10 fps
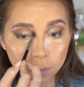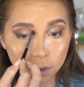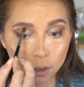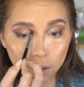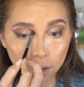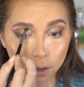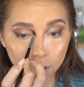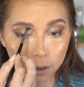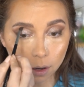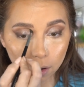blending
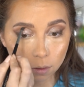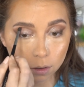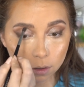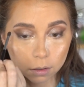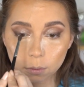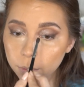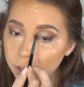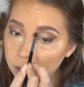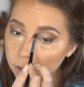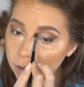it out a little
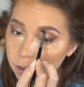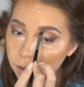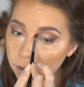bit.